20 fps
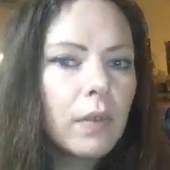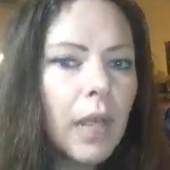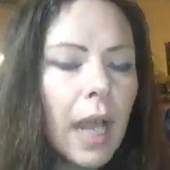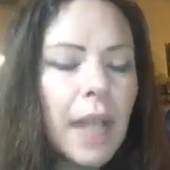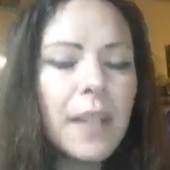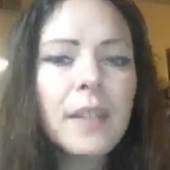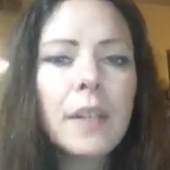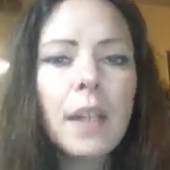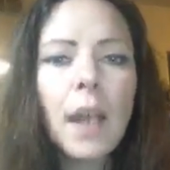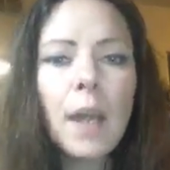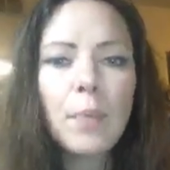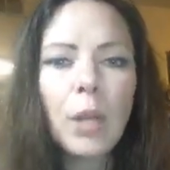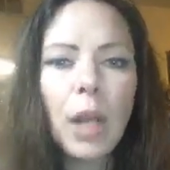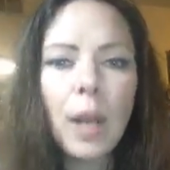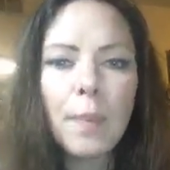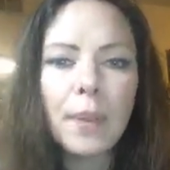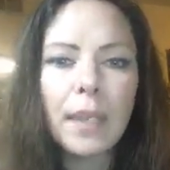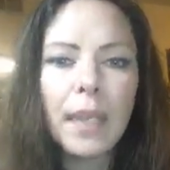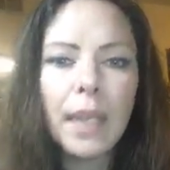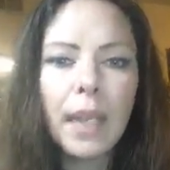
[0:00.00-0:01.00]
that's not
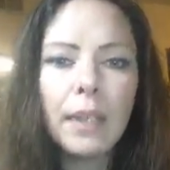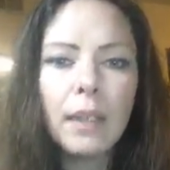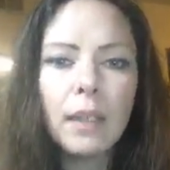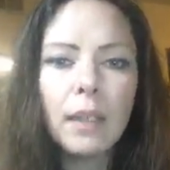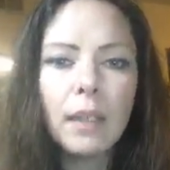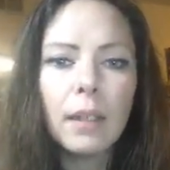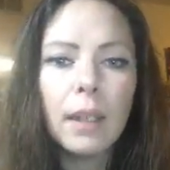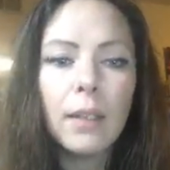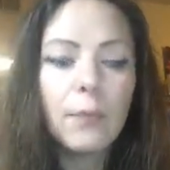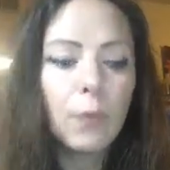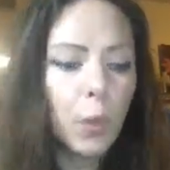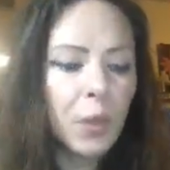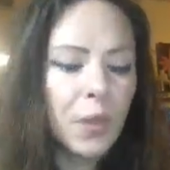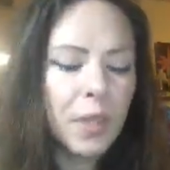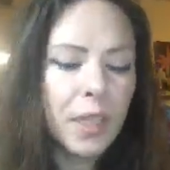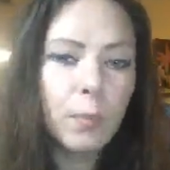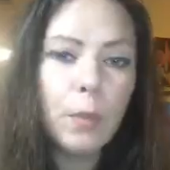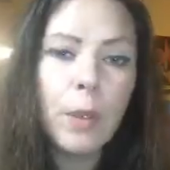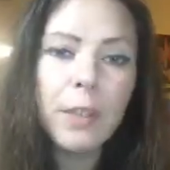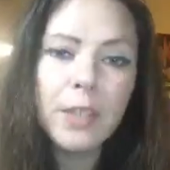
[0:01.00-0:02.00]
propaganda if we're
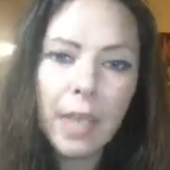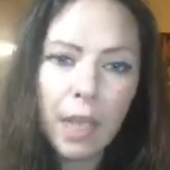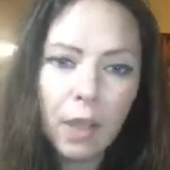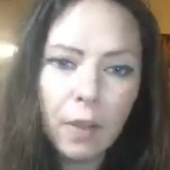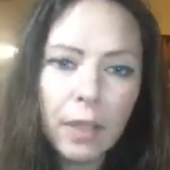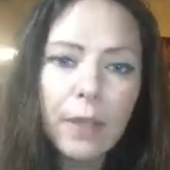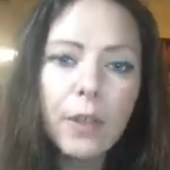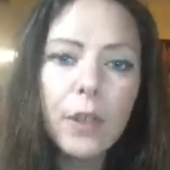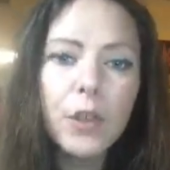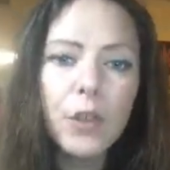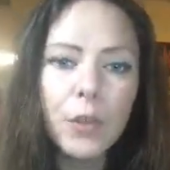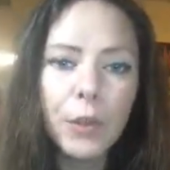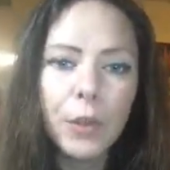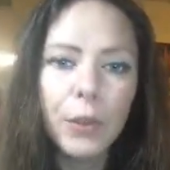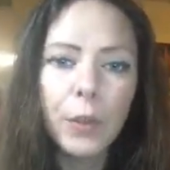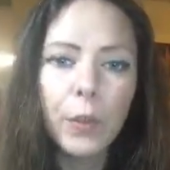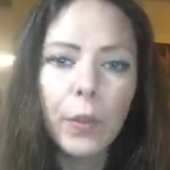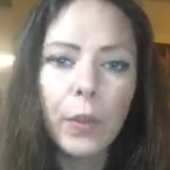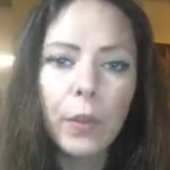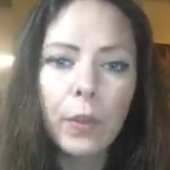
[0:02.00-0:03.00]
telling the
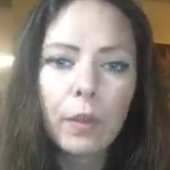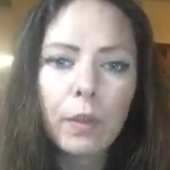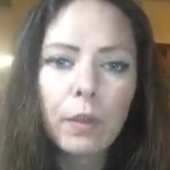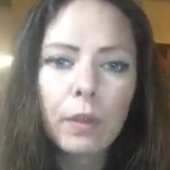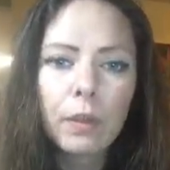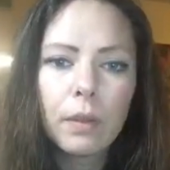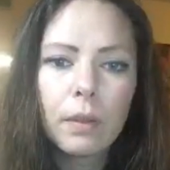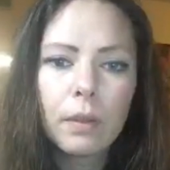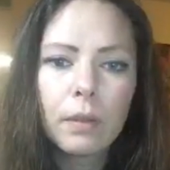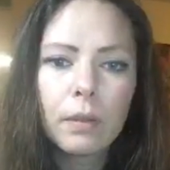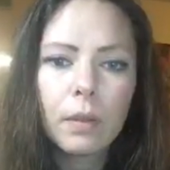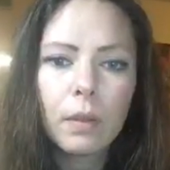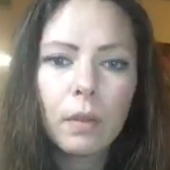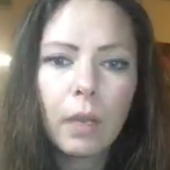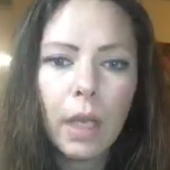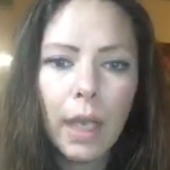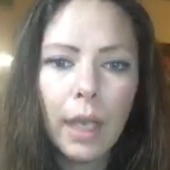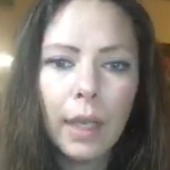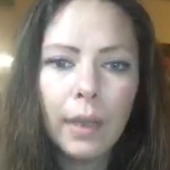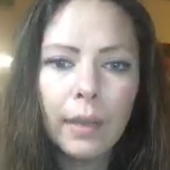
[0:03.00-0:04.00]
truth,
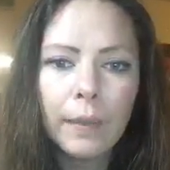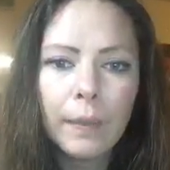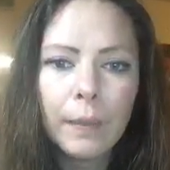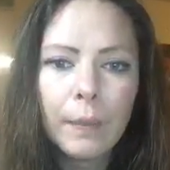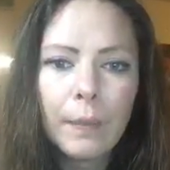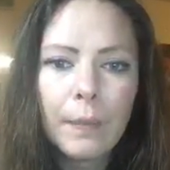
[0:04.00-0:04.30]
okay?